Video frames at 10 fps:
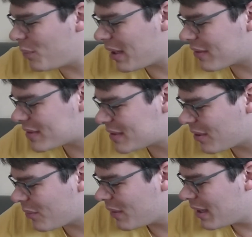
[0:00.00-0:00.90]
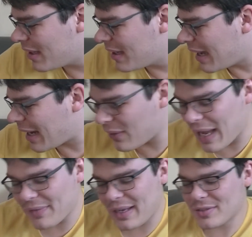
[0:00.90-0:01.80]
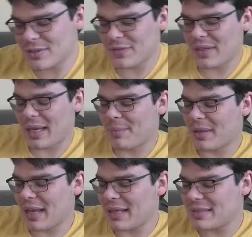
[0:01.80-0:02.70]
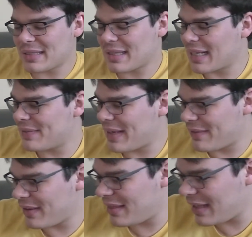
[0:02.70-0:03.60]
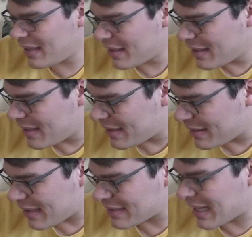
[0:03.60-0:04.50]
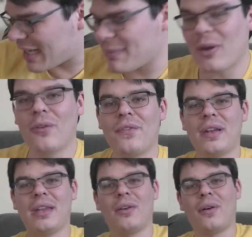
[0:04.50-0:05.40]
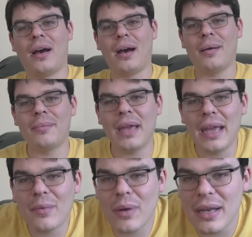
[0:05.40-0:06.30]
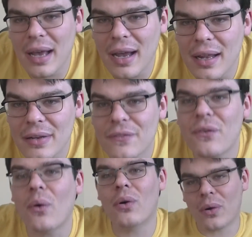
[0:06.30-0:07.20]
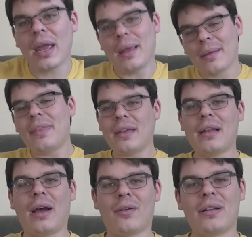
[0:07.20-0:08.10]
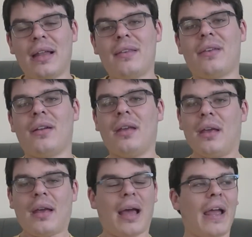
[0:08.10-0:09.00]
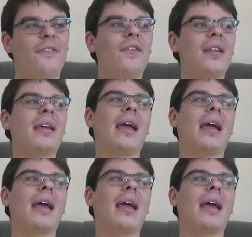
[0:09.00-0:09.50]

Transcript: weird. So I don't have an answer for that. But guys, that's kind of everything. That's kind of my whole video. It went on for I think an hour. That's good. I feel like